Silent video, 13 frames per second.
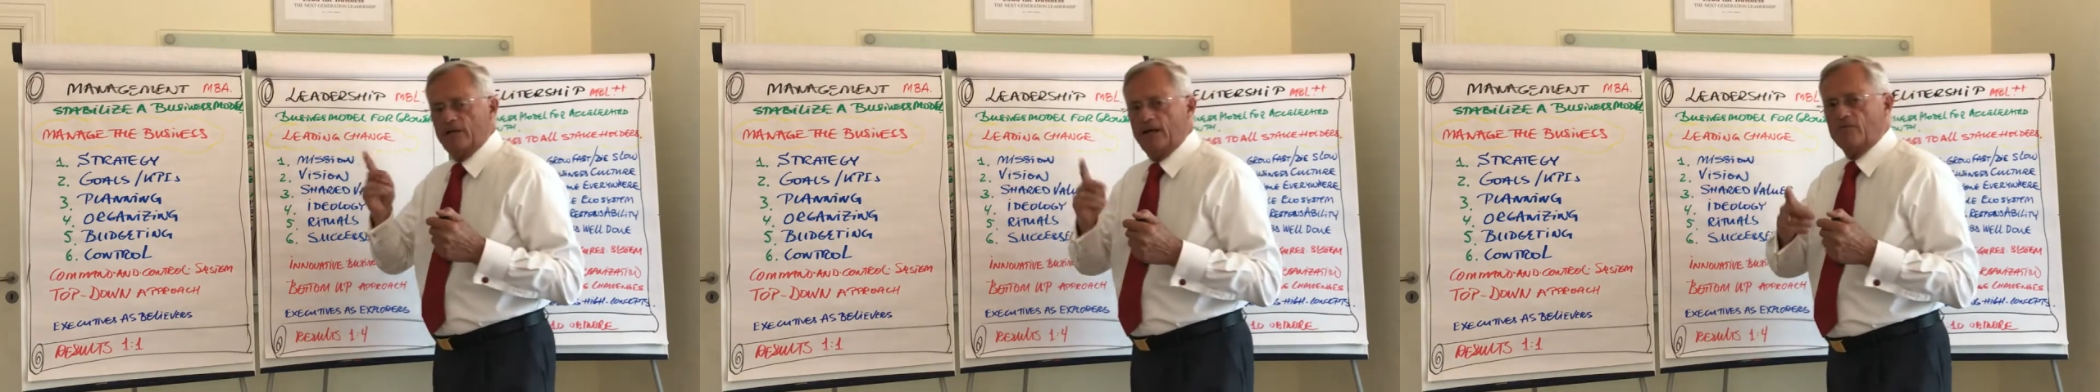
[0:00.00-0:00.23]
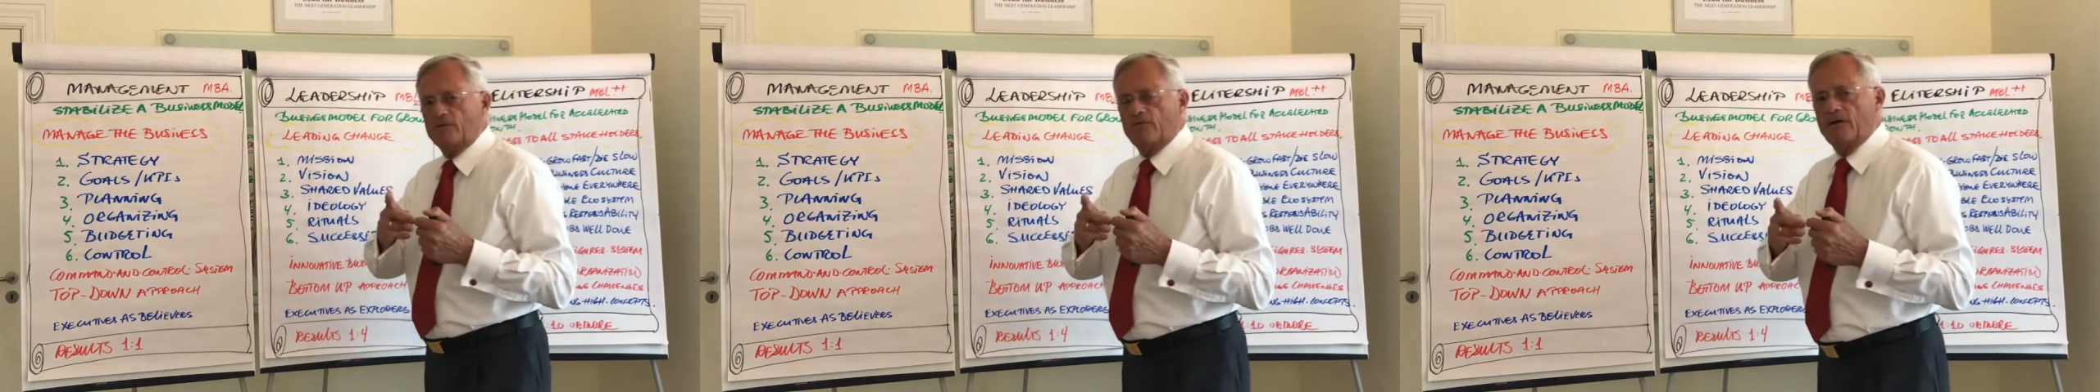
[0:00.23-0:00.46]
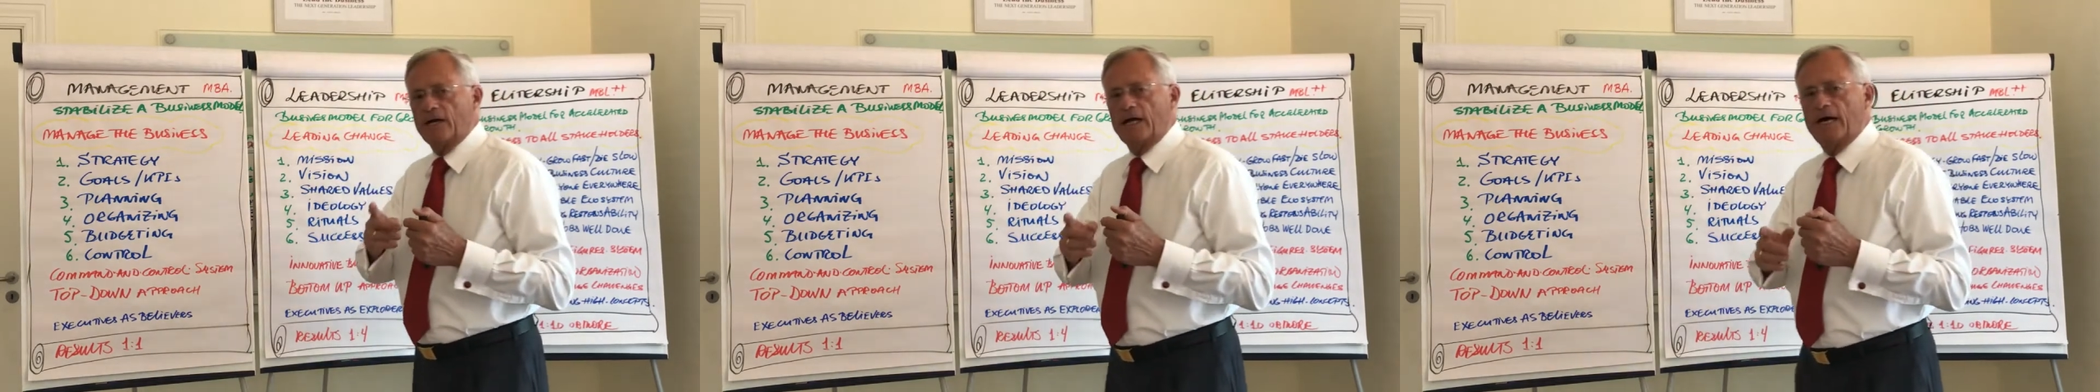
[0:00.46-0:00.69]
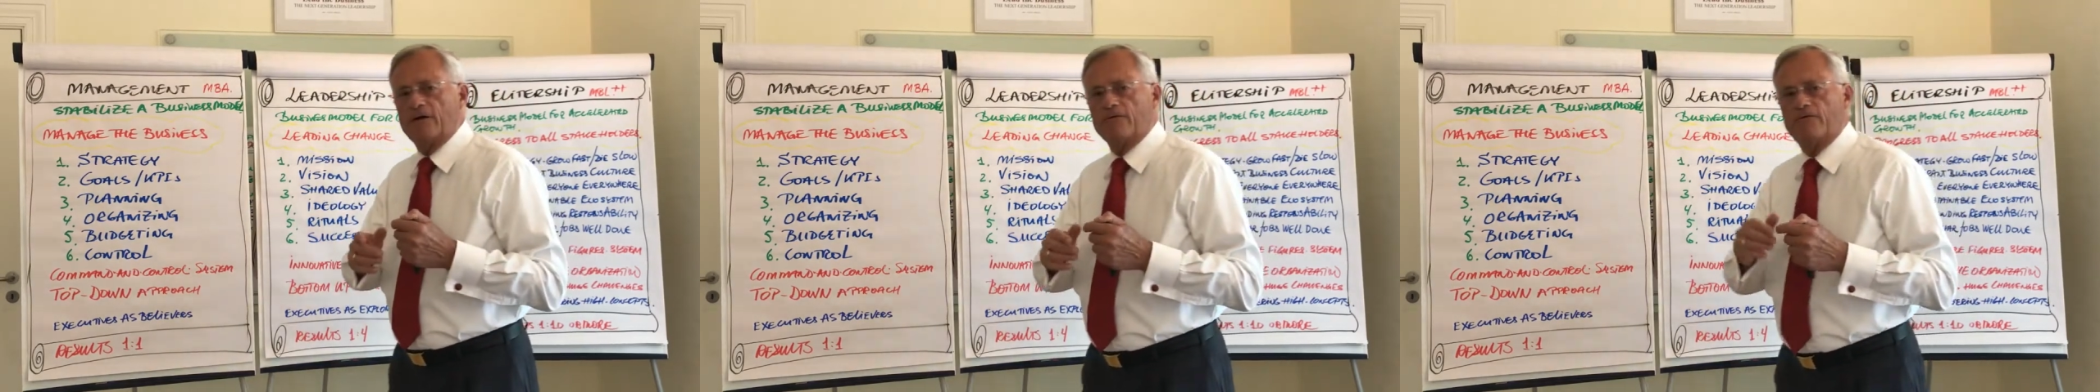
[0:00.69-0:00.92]
We have to figure
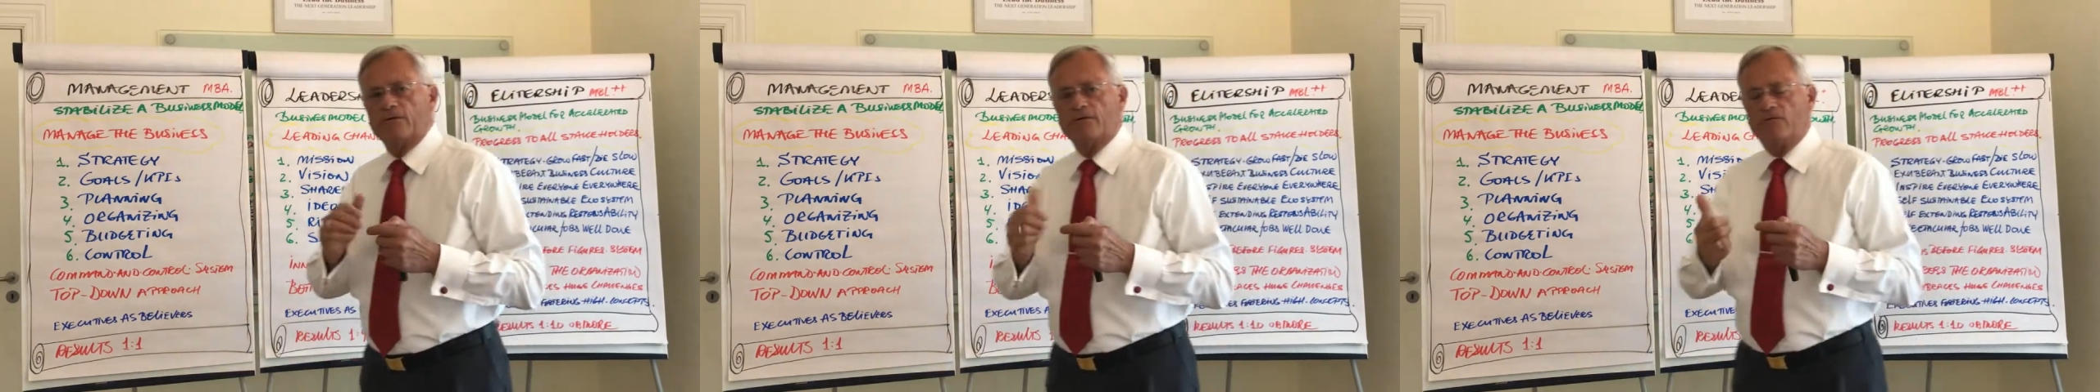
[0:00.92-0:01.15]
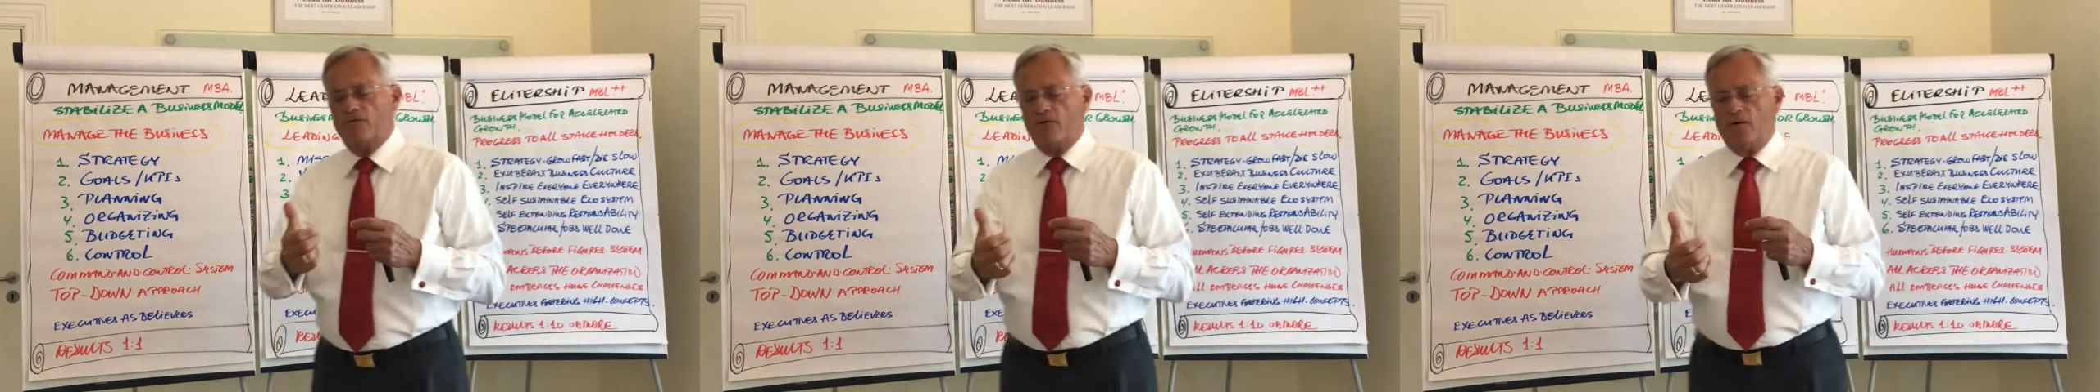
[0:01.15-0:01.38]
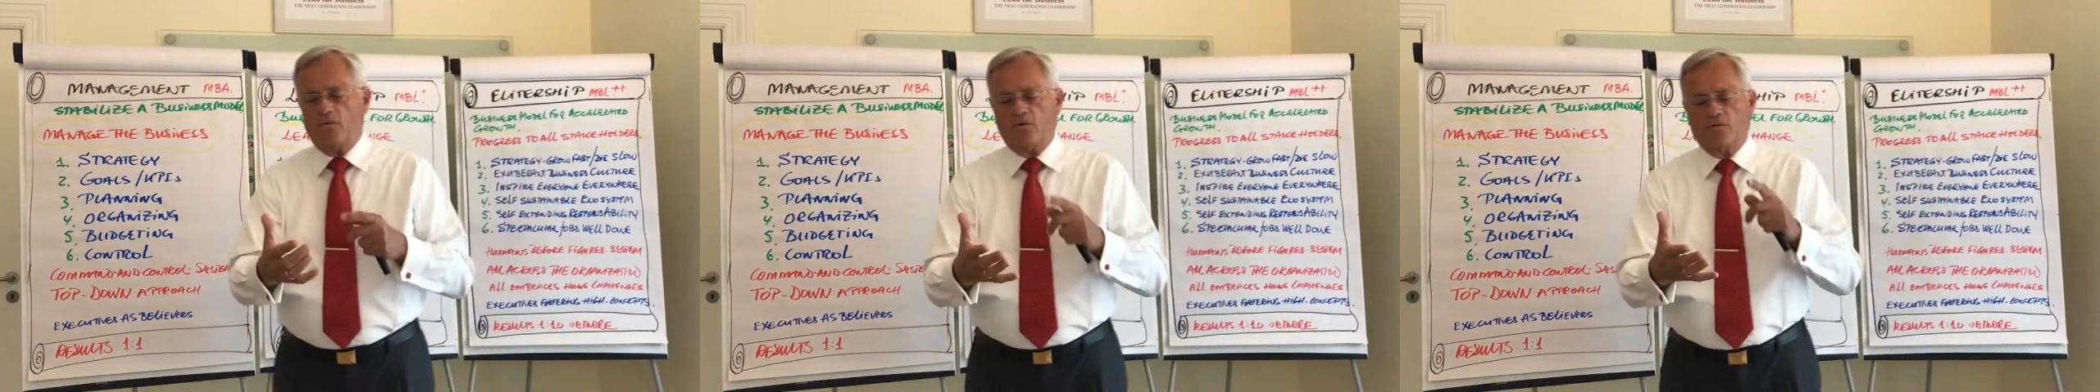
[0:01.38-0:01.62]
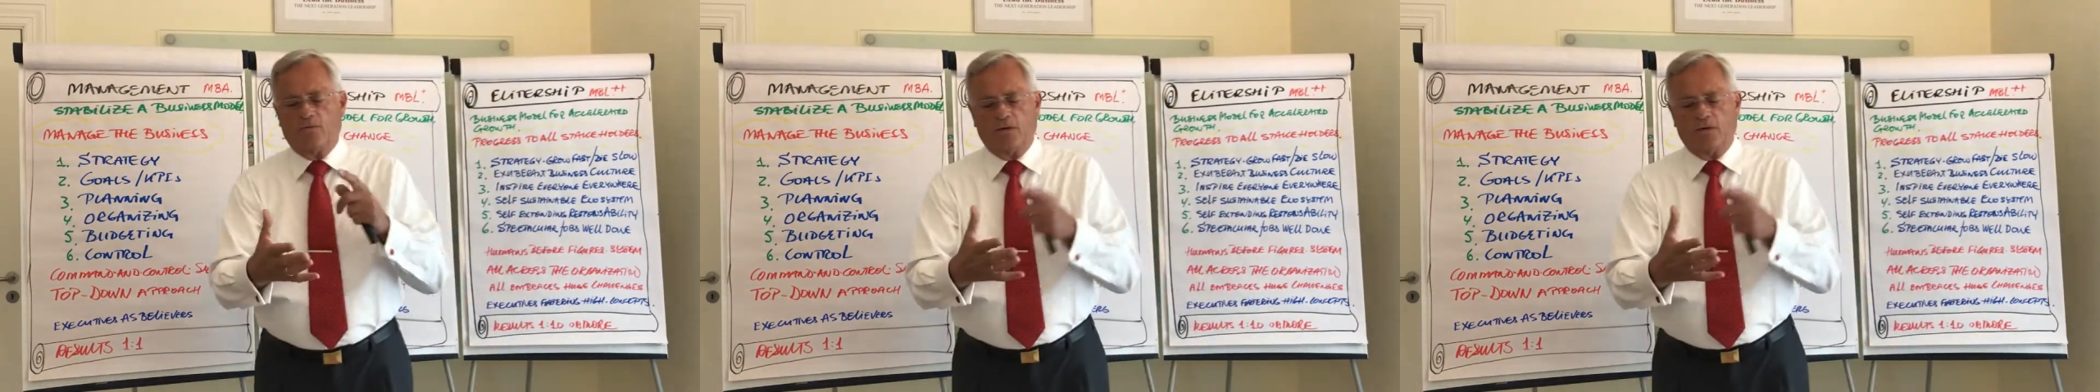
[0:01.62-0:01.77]
out, first and foremost,